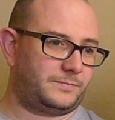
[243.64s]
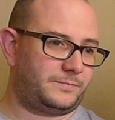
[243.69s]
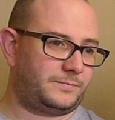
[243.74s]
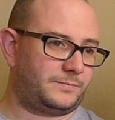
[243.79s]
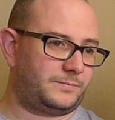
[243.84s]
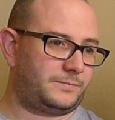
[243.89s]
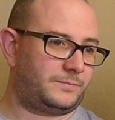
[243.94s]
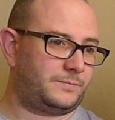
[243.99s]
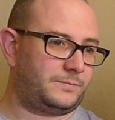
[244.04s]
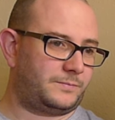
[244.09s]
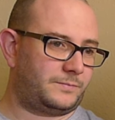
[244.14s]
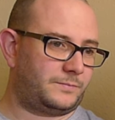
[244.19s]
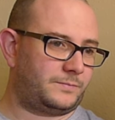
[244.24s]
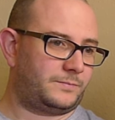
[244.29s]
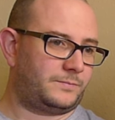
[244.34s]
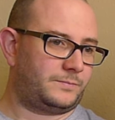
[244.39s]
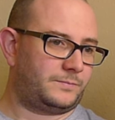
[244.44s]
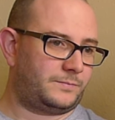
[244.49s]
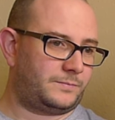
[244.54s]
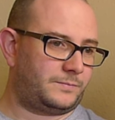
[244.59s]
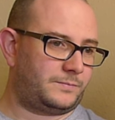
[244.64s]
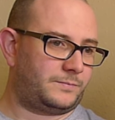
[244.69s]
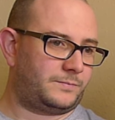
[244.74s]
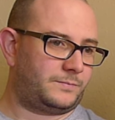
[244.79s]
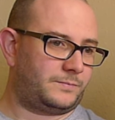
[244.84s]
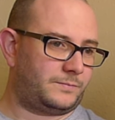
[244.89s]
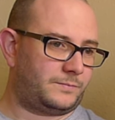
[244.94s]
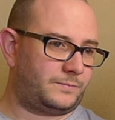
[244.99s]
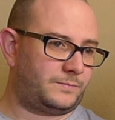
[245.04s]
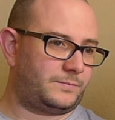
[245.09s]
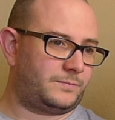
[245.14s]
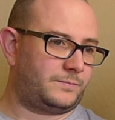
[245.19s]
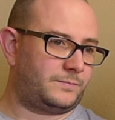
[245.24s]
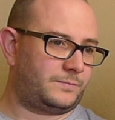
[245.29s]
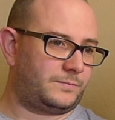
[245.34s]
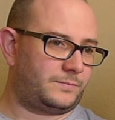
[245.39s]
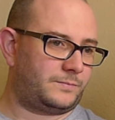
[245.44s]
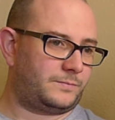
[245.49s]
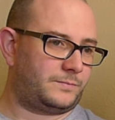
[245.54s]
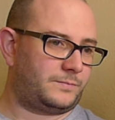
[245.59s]

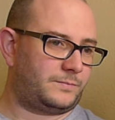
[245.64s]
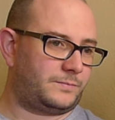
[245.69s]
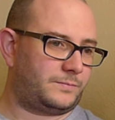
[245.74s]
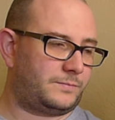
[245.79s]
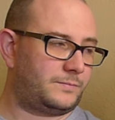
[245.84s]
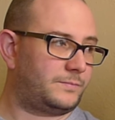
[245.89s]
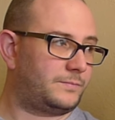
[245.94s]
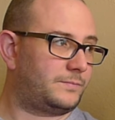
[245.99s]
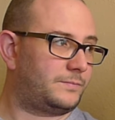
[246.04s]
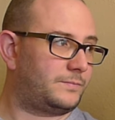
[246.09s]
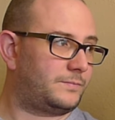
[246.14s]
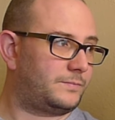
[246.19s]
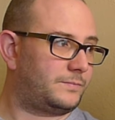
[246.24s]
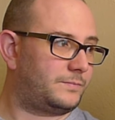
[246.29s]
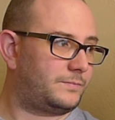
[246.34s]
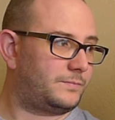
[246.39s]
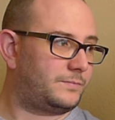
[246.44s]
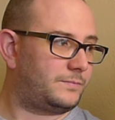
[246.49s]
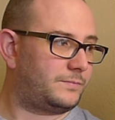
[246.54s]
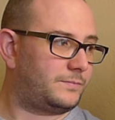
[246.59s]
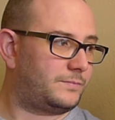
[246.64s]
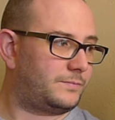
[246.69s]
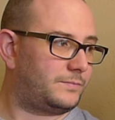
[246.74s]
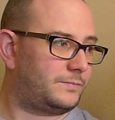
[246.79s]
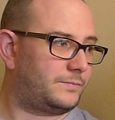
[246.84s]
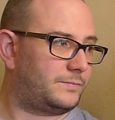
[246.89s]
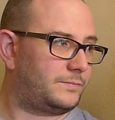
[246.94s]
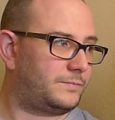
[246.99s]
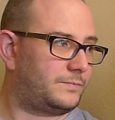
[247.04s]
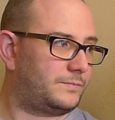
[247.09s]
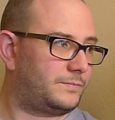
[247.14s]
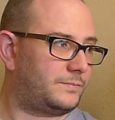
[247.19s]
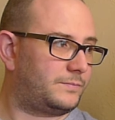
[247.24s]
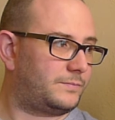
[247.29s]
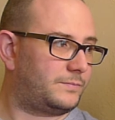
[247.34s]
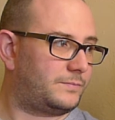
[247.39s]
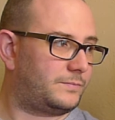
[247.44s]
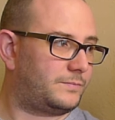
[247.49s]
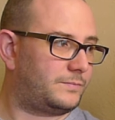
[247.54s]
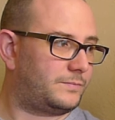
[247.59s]

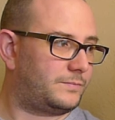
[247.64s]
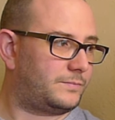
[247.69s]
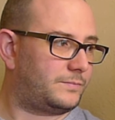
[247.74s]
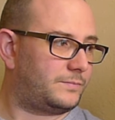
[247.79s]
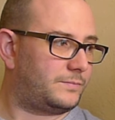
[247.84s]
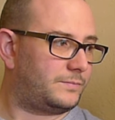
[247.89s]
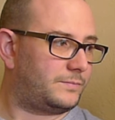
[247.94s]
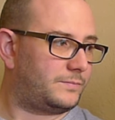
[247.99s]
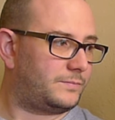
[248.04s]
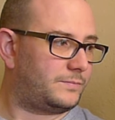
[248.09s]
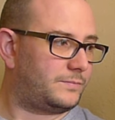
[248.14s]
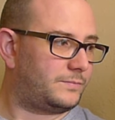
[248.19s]
This person isn't speaking.